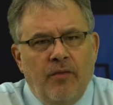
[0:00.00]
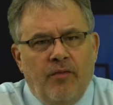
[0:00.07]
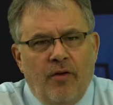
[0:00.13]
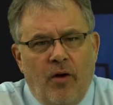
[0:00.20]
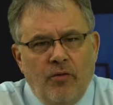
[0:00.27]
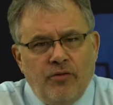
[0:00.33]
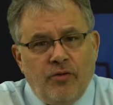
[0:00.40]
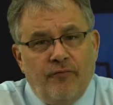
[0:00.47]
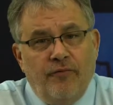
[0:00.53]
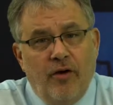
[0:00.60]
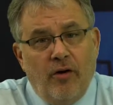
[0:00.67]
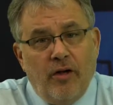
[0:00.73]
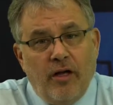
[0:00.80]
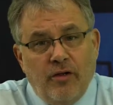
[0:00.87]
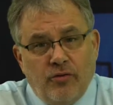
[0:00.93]
Those are
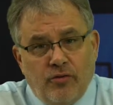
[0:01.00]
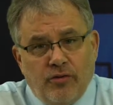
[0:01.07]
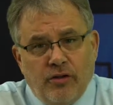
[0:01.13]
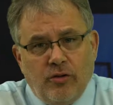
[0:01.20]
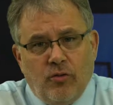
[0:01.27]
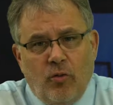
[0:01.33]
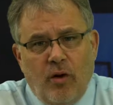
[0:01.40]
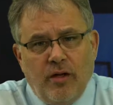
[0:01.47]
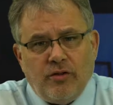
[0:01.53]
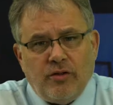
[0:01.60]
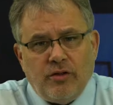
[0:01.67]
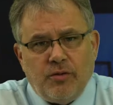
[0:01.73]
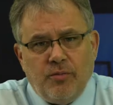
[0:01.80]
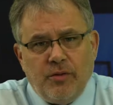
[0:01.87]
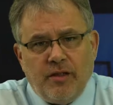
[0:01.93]
very interesting
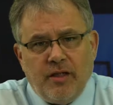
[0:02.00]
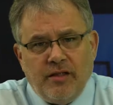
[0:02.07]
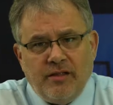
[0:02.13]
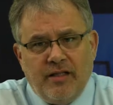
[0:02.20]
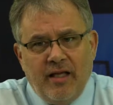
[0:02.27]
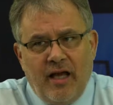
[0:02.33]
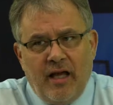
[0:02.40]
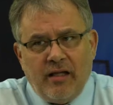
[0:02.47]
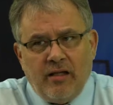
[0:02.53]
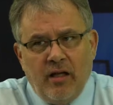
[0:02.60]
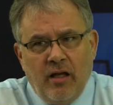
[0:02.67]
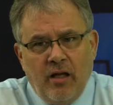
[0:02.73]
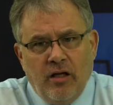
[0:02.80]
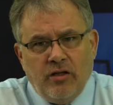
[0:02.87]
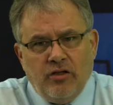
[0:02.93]
questions because that
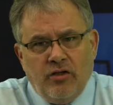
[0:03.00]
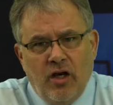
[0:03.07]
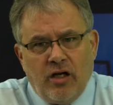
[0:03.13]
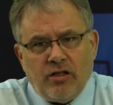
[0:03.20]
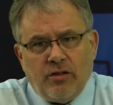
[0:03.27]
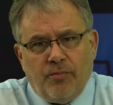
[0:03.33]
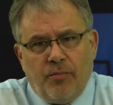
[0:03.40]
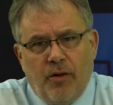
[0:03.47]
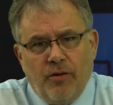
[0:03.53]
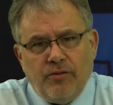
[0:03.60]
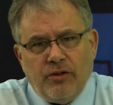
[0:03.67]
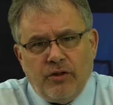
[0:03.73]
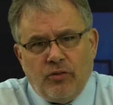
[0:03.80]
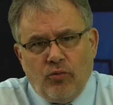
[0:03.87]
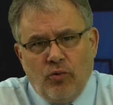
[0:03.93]

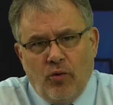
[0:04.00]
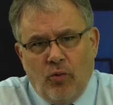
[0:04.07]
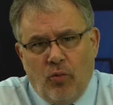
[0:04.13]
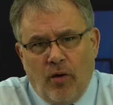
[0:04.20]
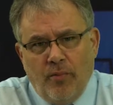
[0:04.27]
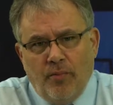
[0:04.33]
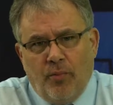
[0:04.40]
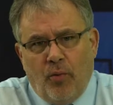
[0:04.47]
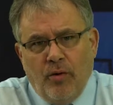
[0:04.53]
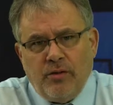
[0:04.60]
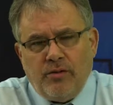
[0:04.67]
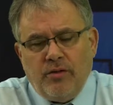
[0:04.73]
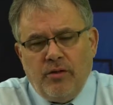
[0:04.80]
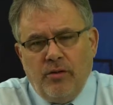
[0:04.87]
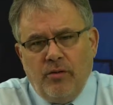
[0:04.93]
juxtaposes Rule
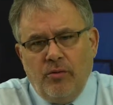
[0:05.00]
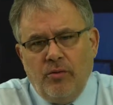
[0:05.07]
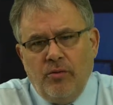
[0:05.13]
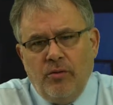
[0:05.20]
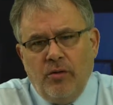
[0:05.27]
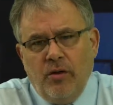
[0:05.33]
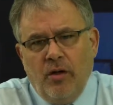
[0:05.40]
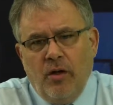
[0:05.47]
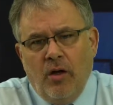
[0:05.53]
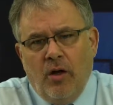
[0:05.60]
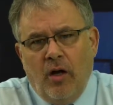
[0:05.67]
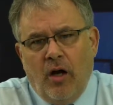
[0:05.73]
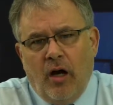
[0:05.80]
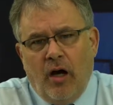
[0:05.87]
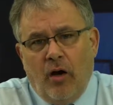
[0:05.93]
1.2
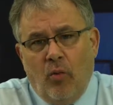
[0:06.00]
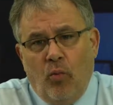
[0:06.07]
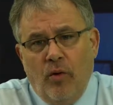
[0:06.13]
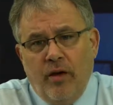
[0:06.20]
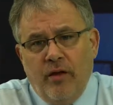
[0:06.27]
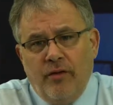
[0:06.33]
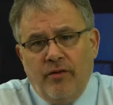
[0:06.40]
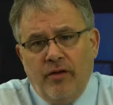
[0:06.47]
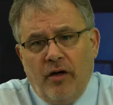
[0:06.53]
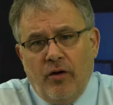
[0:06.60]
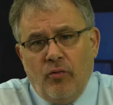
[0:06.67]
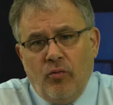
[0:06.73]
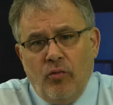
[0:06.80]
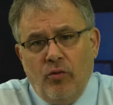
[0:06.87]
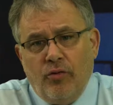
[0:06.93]
with
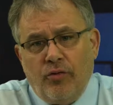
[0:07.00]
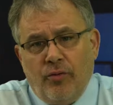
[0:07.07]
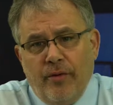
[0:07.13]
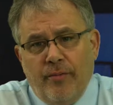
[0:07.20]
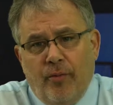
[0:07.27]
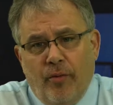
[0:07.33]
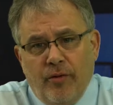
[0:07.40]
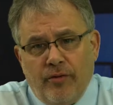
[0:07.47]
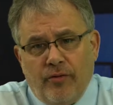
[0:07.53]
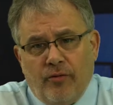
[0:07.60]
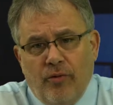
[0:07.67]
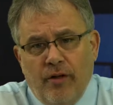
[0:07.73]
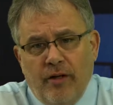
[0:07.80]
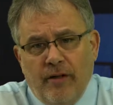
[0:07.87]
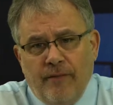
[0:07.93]
Rule
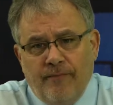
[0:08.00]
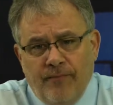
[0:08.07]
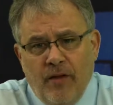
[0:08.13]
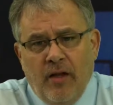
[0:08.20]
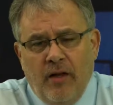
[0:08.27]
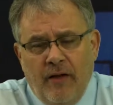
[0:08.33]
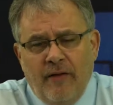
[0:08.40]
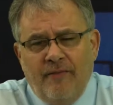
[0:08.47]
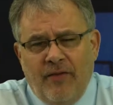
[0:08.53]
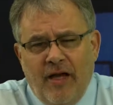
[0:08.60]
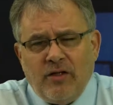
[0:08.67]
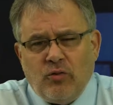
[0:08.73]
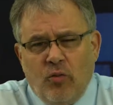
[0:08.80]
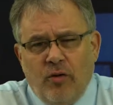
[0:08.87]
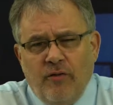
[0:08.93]
3.3, and
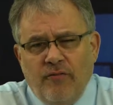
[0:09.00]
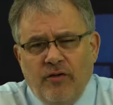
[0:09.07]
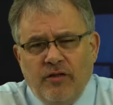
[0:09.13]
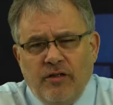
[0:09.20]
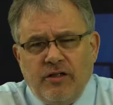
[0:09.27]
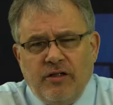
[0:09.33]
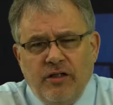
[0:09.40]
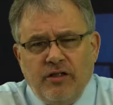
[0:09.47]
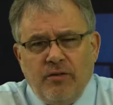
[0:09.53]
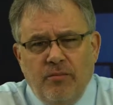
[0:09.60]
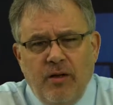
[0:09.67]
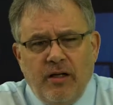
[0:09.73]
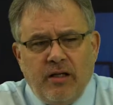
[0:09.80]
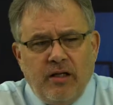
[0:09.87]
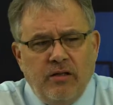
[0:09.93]
that's one of the
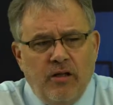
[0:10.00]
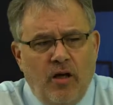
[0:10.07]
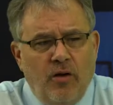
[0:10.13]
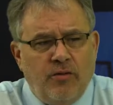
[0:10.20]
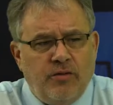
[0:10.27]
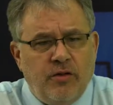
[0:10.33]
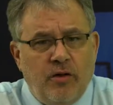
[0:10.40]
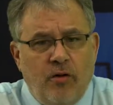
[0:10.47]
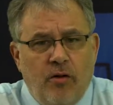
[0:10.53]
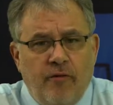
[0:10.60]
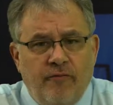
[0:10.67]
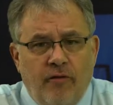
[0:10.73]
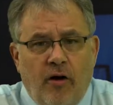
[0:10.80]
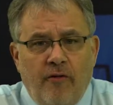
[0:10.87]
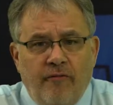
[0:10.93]
decision-making nodes that are
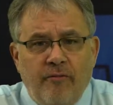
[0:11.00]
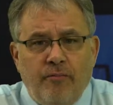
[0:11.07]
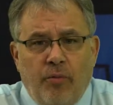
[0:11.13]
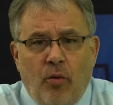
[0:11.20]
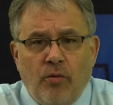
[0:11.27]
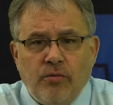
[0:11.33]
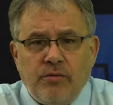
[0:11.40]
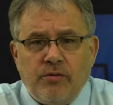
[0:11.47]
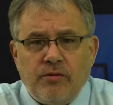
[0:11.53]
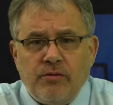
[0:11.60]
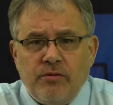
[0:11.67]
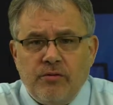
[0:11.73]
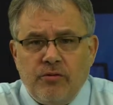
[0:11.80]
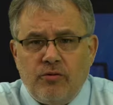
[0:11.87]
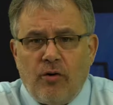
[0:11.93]
of importance
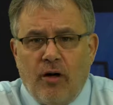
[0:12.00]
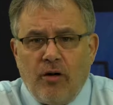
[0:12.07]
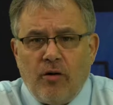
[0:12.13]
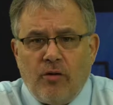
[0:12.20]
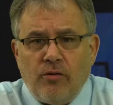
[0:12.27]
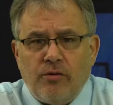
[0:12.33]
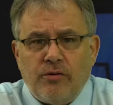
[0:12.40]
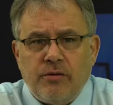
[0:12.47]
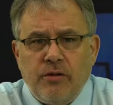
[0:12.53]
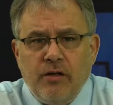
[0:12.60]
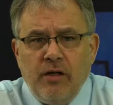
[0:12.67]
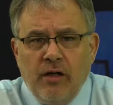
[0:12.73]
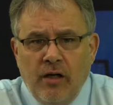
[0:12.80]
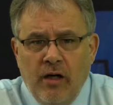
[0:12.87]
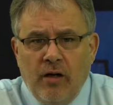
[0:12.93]
to trial lawyers.
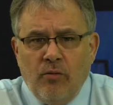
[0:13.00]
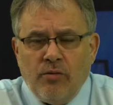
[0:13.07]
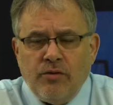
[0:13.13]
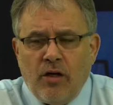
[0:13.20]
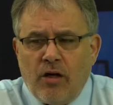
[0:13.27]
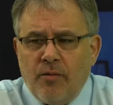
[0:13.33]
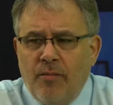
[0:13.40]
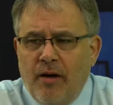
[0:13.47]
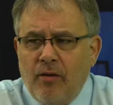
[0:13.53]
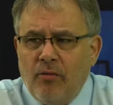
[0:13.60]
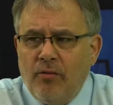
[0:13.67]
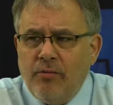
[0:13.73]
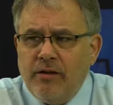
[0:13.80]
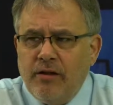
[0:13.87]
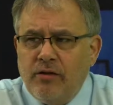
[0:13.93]
And we'll talk about it
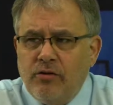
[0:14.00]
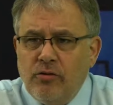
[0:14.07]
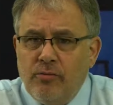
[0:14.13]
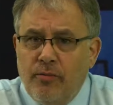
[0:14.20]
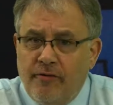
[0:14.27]
when we get to it.